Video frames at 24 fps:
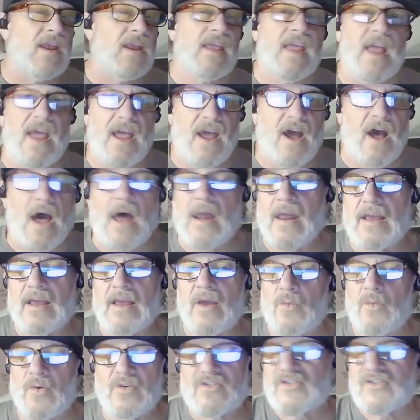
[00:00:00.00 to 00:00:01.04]
chaotic,
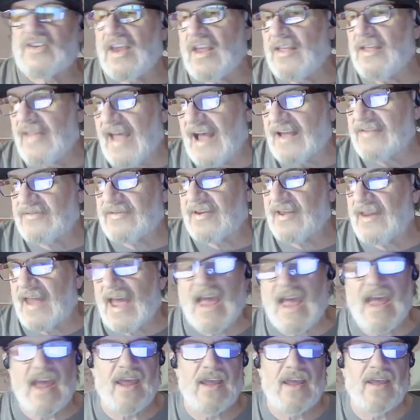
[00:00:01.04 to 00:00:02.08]
and we're seeing that
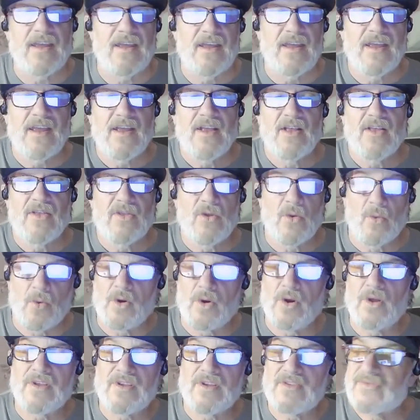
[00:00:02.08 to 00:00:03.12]
today, the
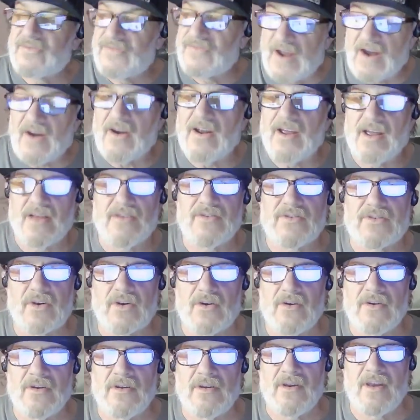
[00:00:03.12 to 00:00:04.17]
world is very
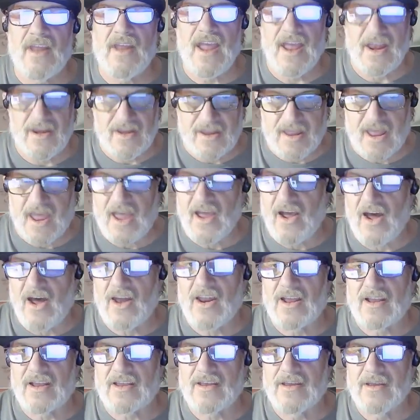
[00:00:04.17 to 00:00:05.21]
uncertain and
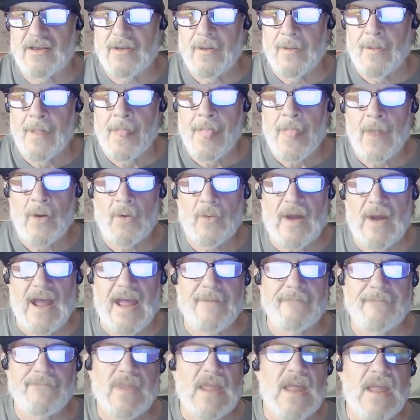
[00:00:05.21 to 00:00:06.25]
chaotic, right?